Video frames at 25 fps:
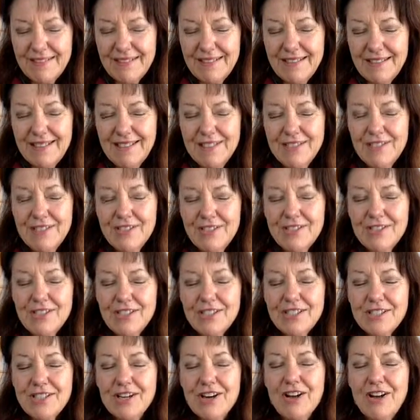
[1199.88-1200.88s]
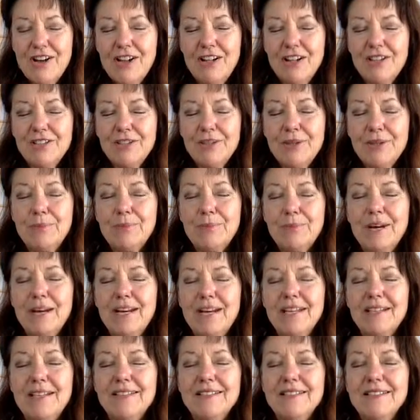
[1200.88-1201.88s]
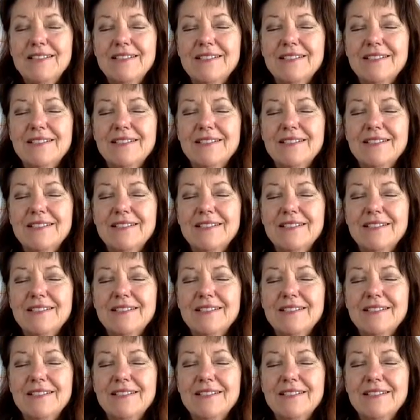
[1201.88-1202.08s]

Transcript: into your skull, your brain,